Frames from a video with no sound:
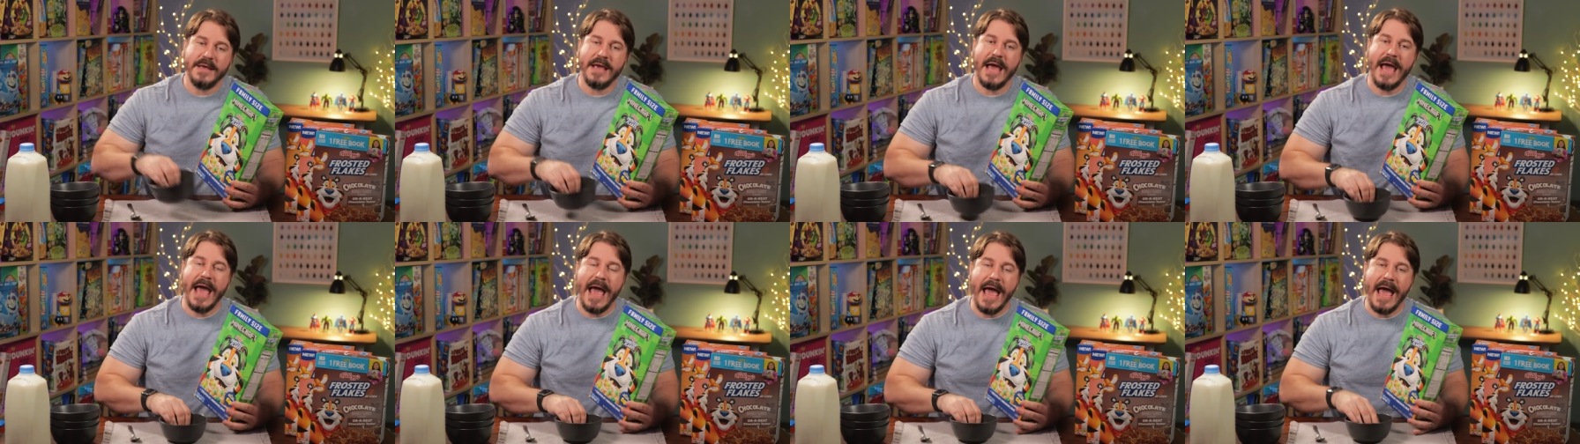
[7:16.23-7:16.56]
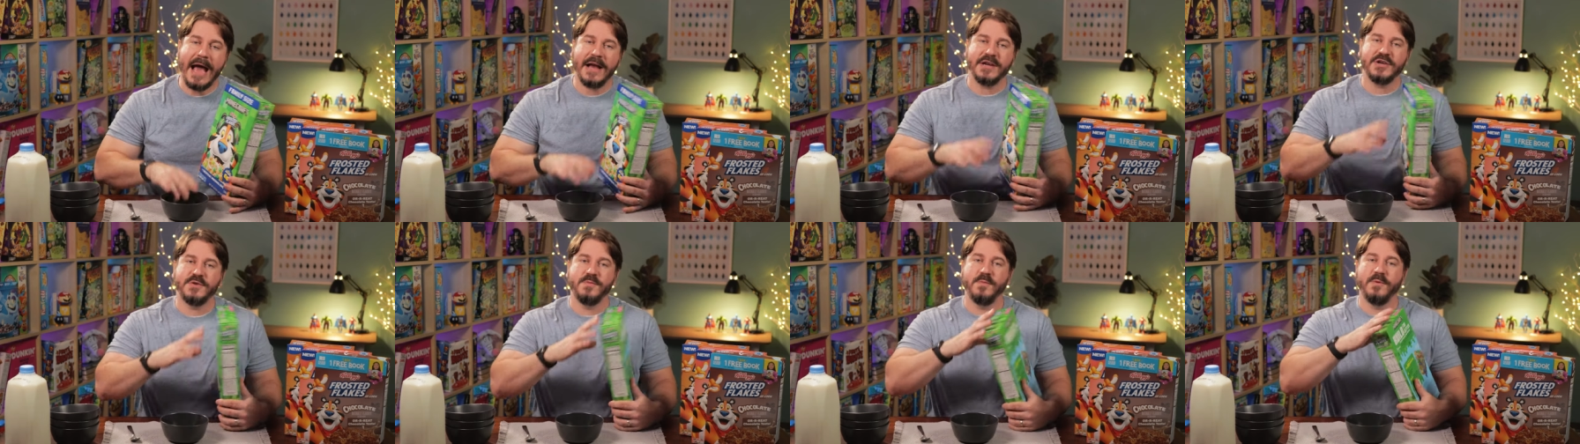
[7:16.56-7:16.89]
the
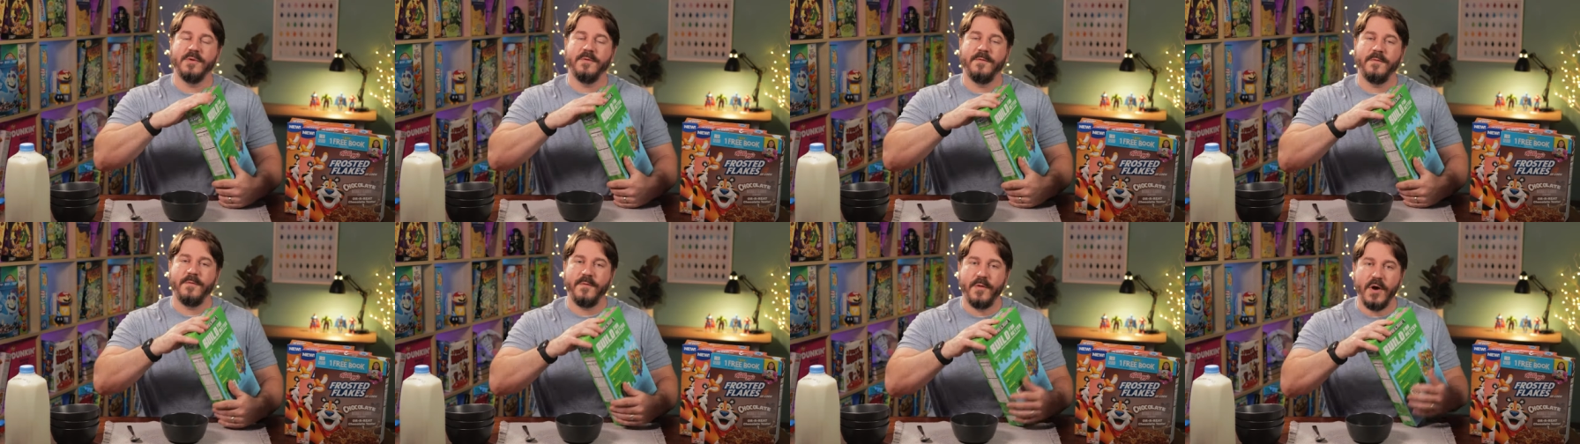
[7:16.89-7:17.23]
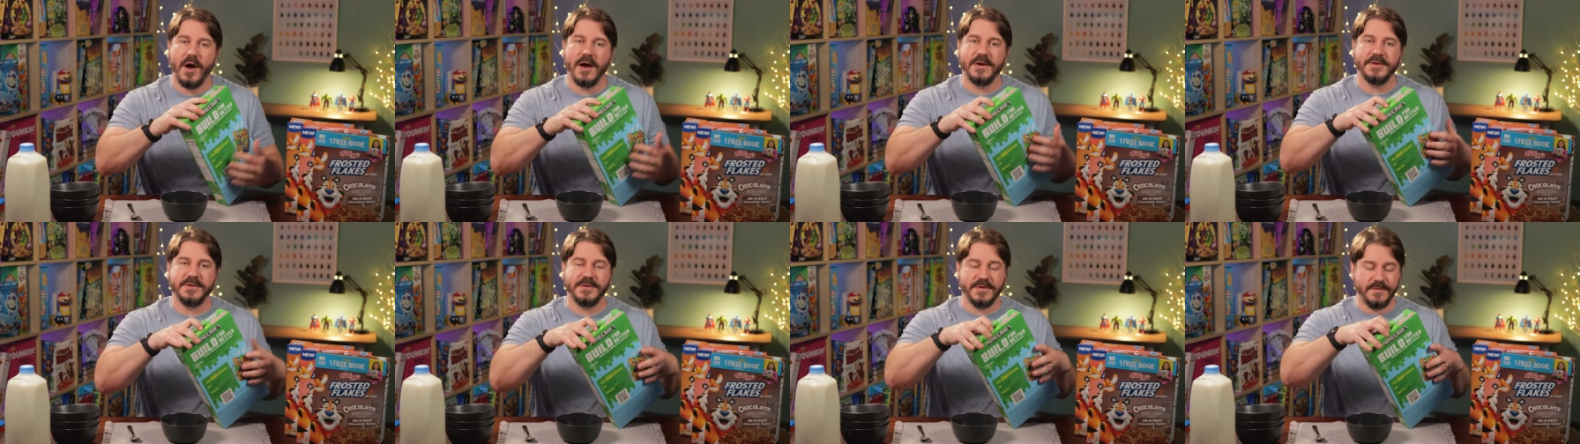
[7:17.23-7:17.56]
actual
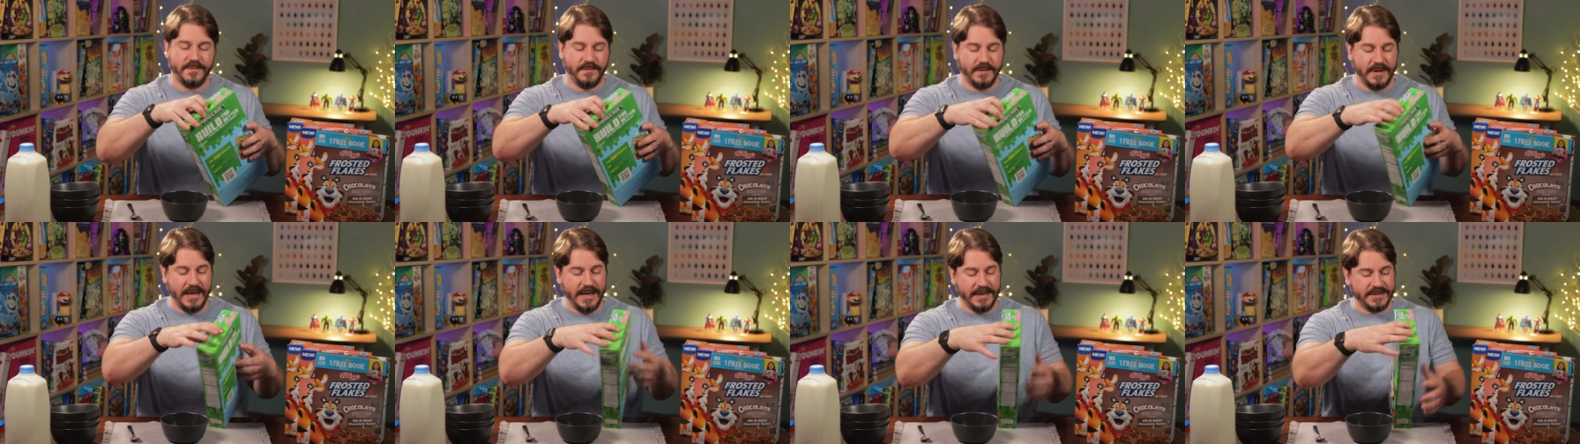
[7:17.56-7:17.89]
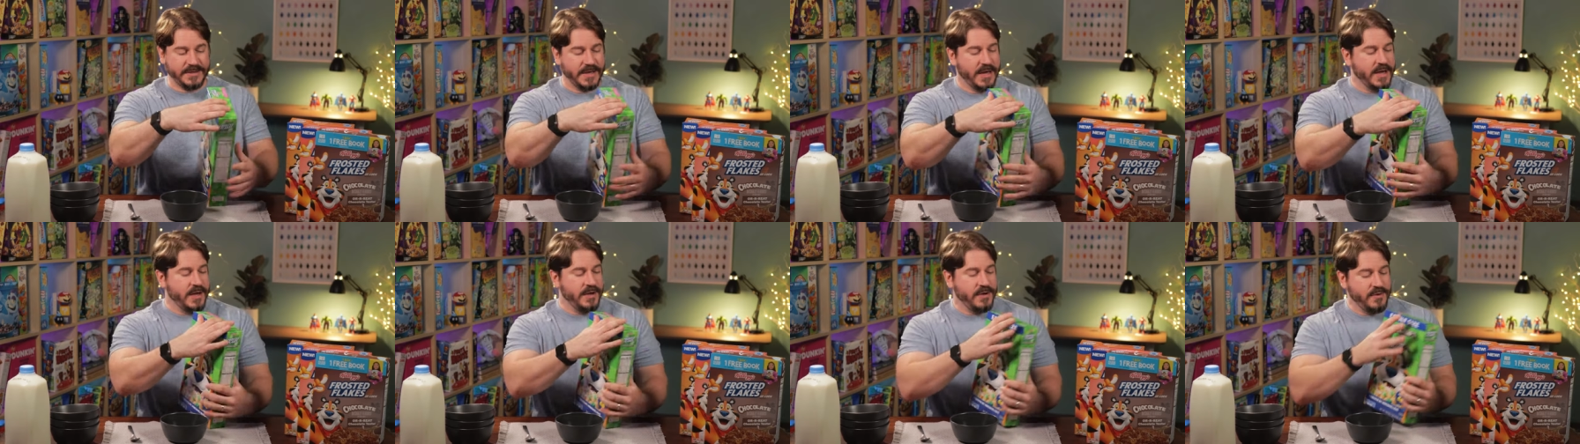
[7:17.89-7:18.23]
frosted
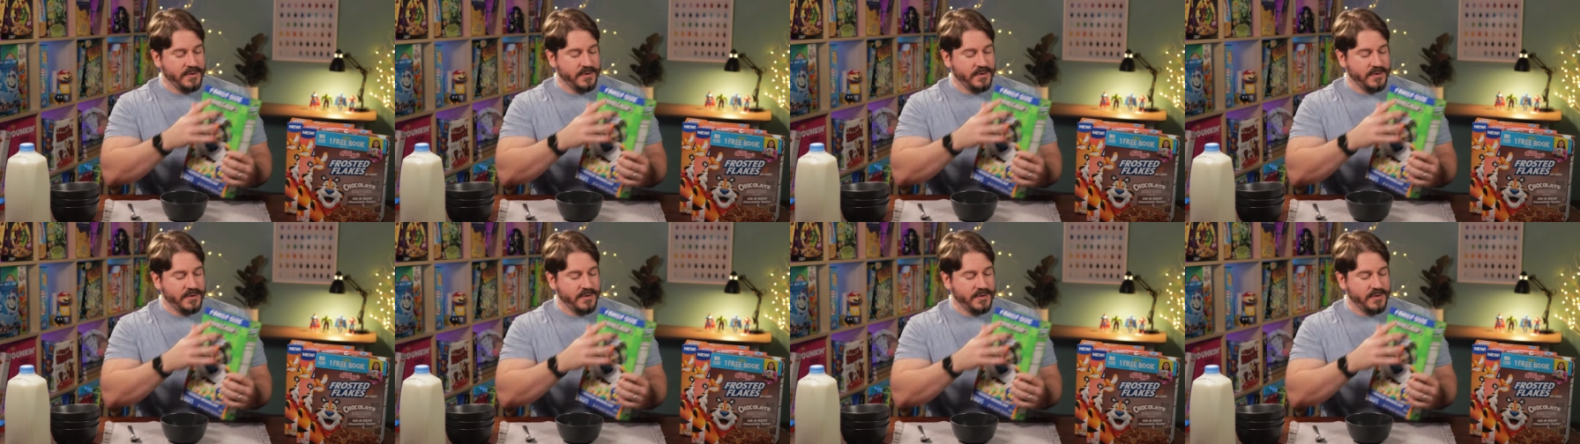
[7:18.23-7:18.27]
flakes.